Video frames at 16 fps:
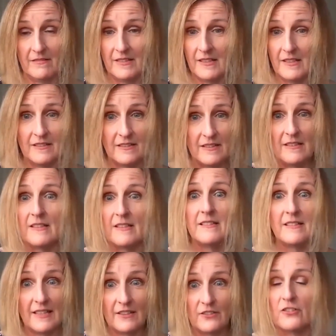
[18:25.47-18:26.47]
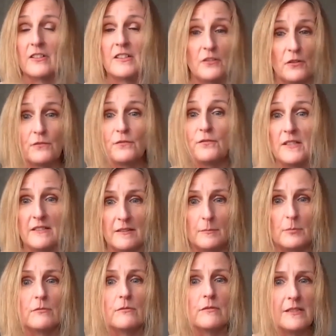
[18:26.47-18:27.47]
is actually not
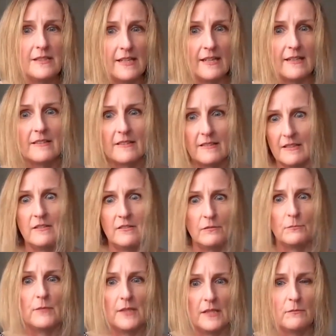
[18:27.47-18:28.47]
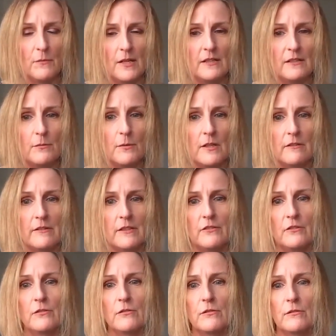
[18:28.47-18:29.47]
feasible yet in where you are in
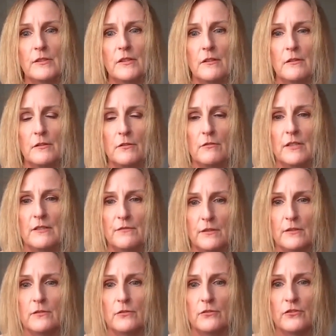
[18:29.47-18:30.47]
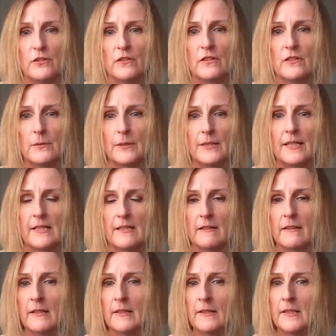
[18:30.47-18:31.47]
your, your evolution. So
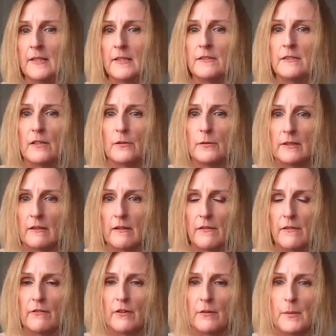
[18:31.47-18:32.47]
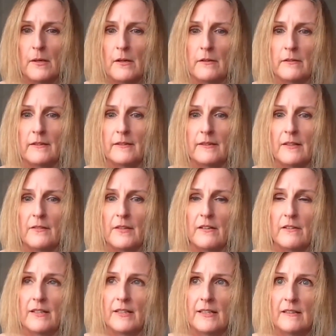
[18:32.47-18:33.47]
again, knowing that there are partners out there,
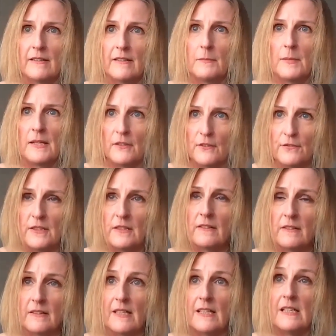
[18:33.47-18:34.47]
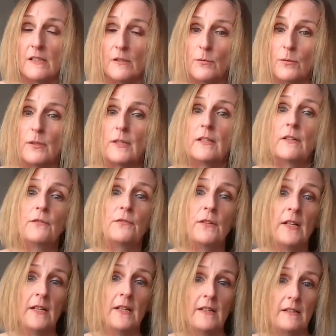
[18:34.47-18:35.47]
and I guess the benefit equally of,
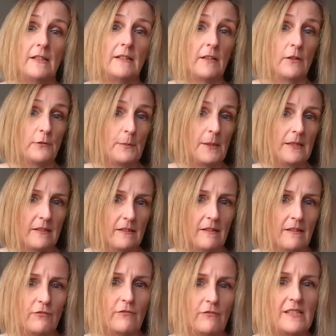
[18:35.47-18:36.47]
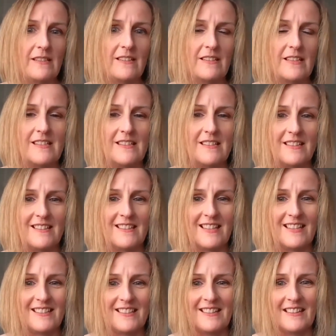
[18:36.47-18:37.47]
it goes back to the 3 C's, it's
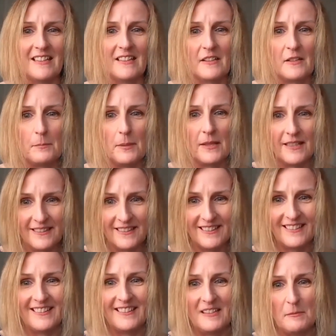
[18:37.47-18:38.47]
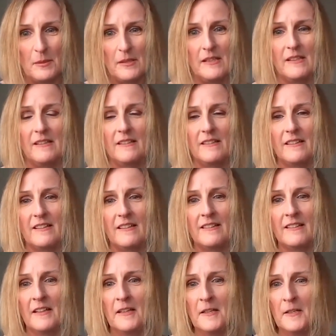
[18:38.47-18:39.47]
adding that capacity piece
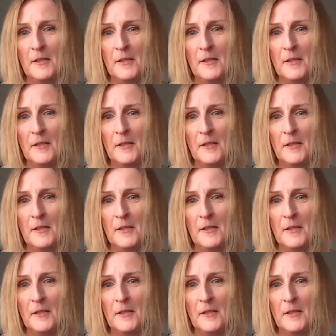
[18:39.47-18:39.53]
is